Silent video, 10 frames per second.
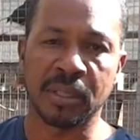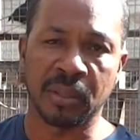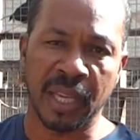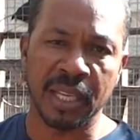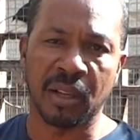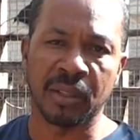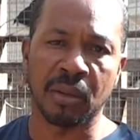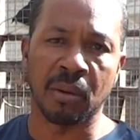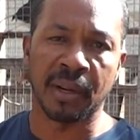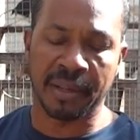so they eat all the
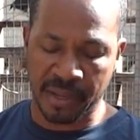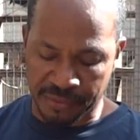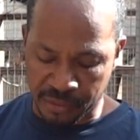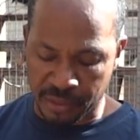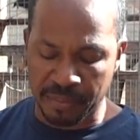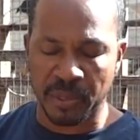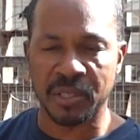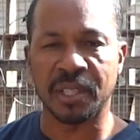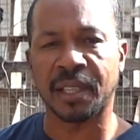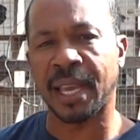corn. You have certain birds
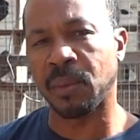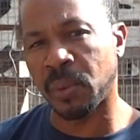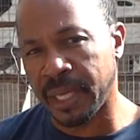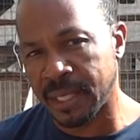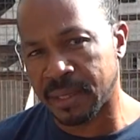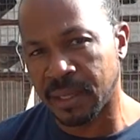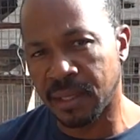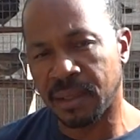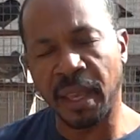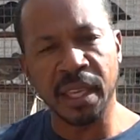that like wheat,
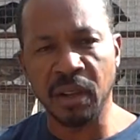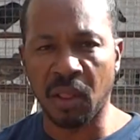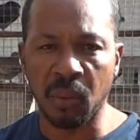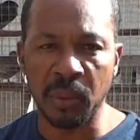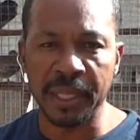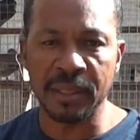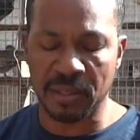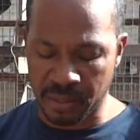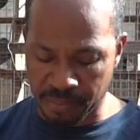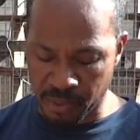they eat all the wheat.
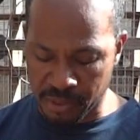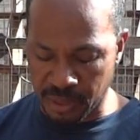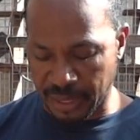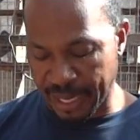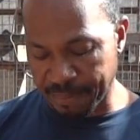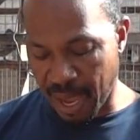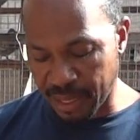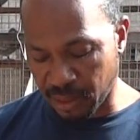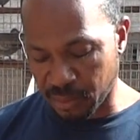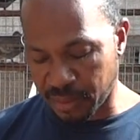Certain birds that like
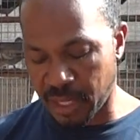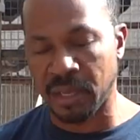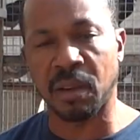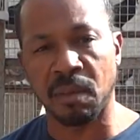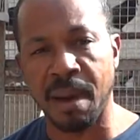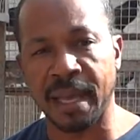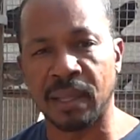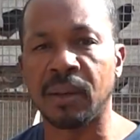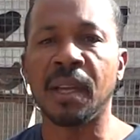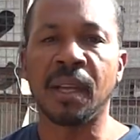Milo, they eat all the
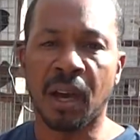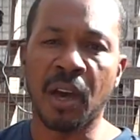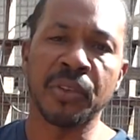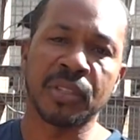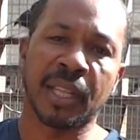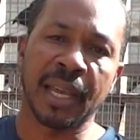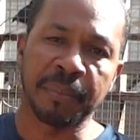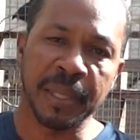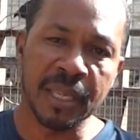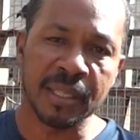Milo. Others that like
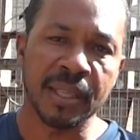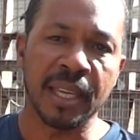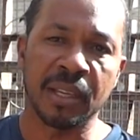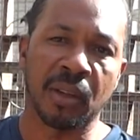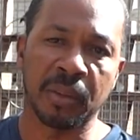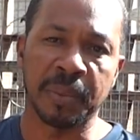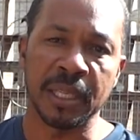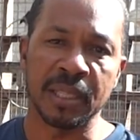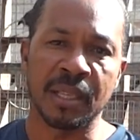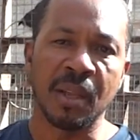peas, they eat all the
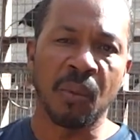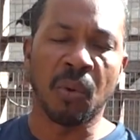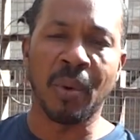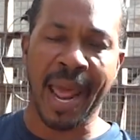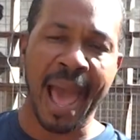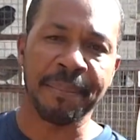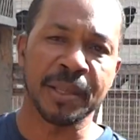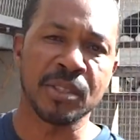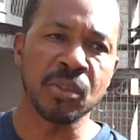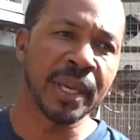peas. But what
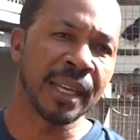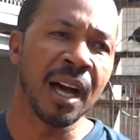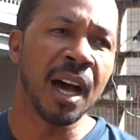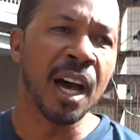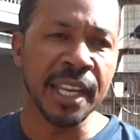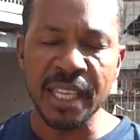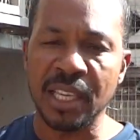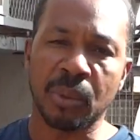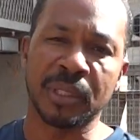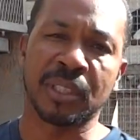happens, you get an
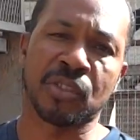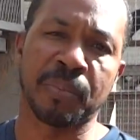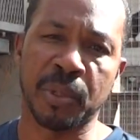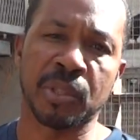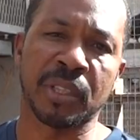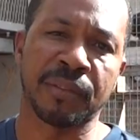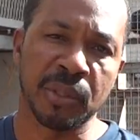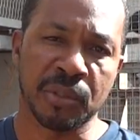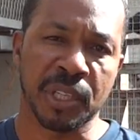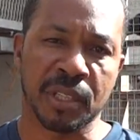unequal distribution of
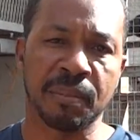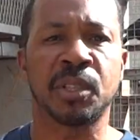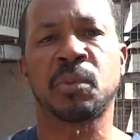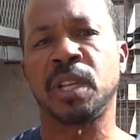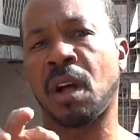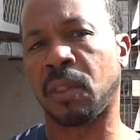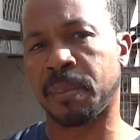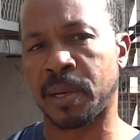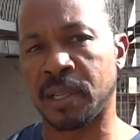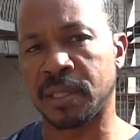nutrition between all the
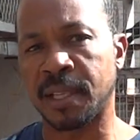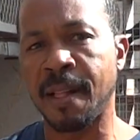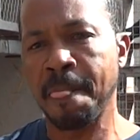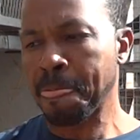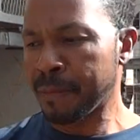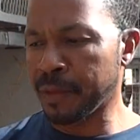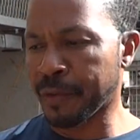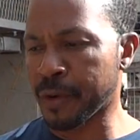birds. You've ever